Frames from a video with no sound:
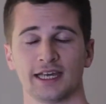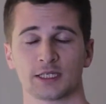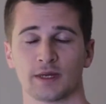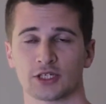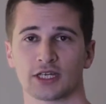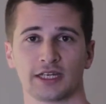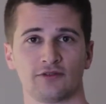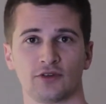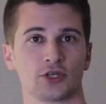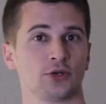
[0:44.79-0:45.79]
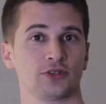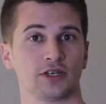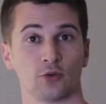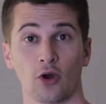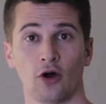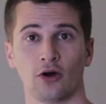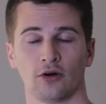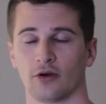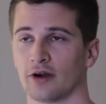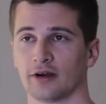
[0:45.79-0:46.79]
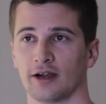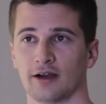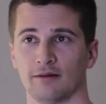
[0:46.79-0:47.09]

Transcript: especially if you're shooting raw or